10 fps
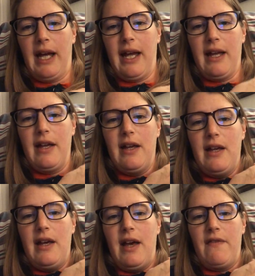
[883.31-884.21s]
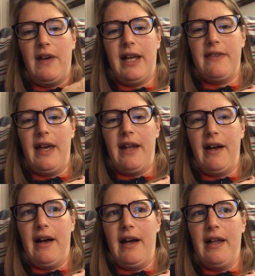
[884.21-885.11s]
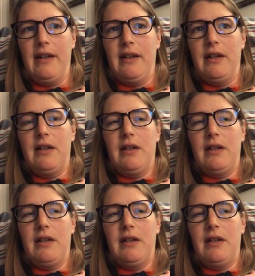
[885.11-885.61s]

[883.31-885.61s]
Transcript: I have had that on